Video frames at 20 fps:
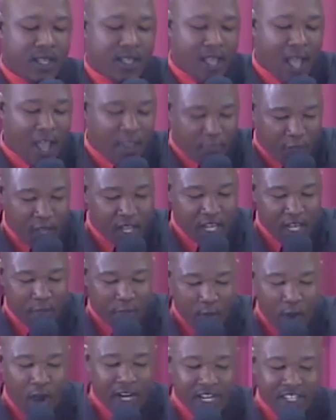I think he
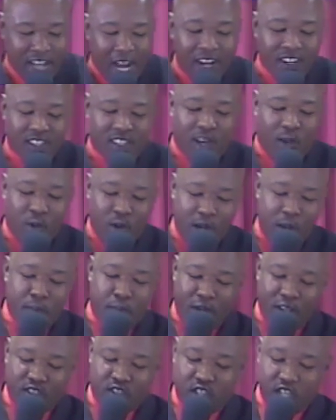thought his answer would
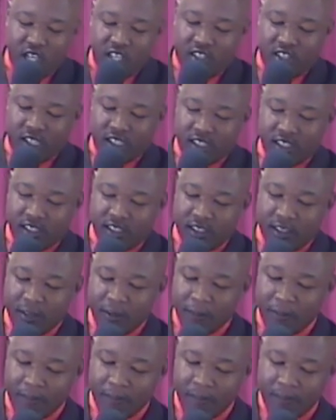impress Jesus.
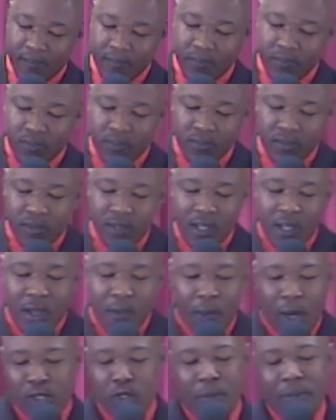
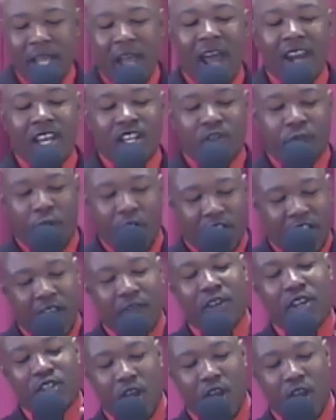But to be honest,
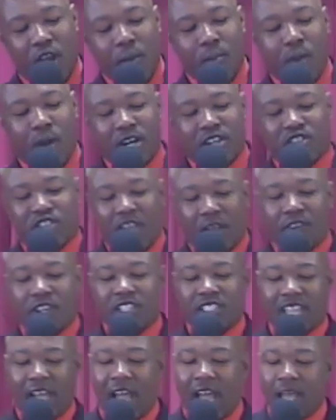forgiving someone
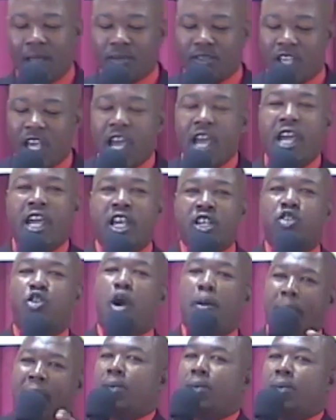seven times is
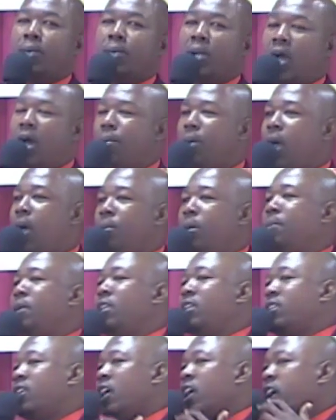commendable. I,
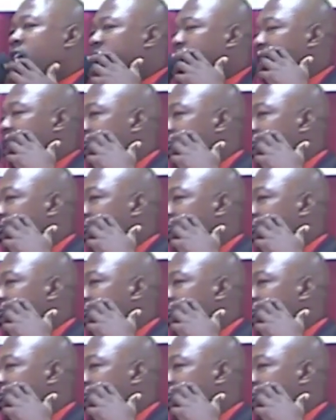mean, uh,